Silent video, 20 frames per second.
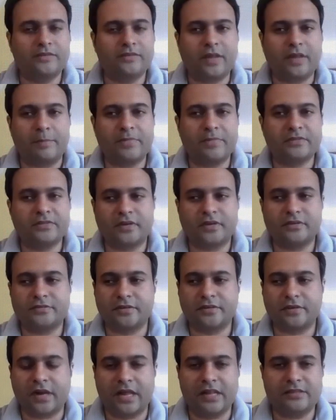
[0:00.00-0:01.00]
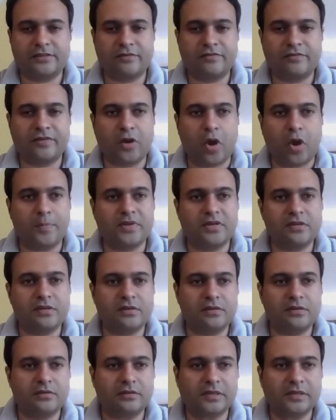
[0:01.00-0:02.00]
examples are, sir, I'll say,
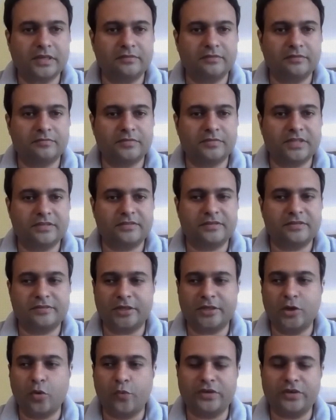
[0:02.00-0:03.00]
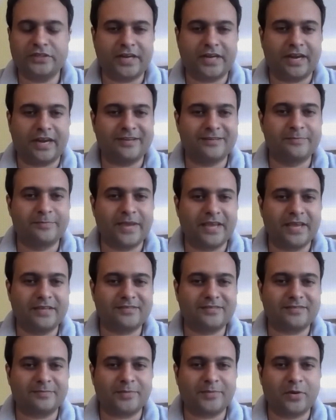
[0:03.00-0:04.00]
phenomenal. This is innovation at its
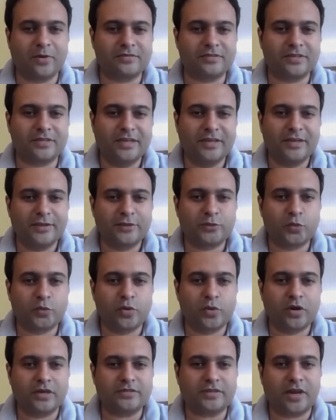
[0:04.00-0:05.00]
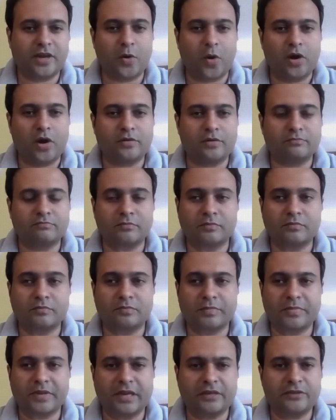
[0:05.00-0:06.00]
best, because students
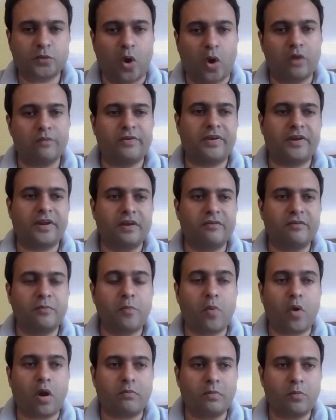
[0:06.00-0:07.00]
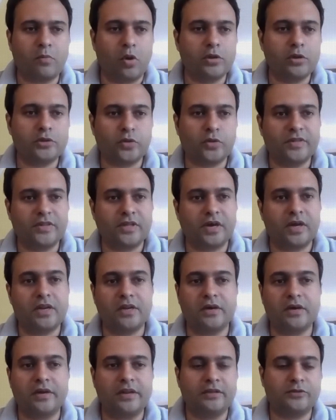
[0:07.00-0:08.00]
they are solving real world problem also, and they are
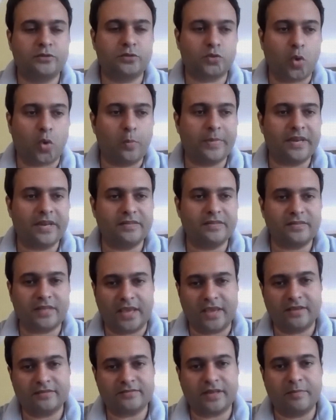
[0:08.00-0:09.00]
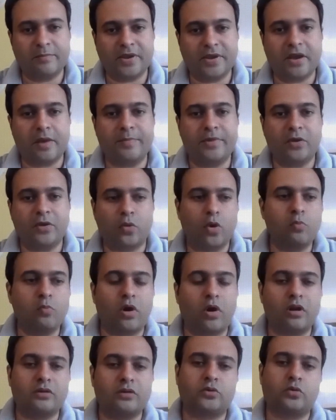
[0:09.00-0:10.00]
learning so many things and becoming role
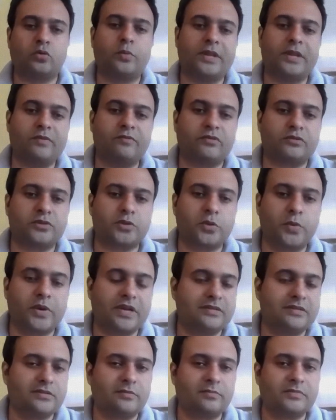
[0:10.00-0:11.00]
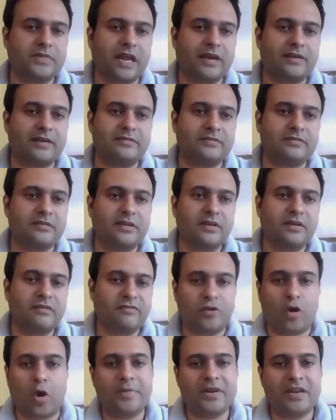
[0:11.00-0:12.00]
models, so many good students. So that is
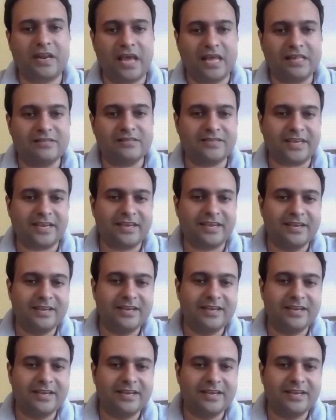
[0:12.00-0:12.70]
phenomenal, I'll say.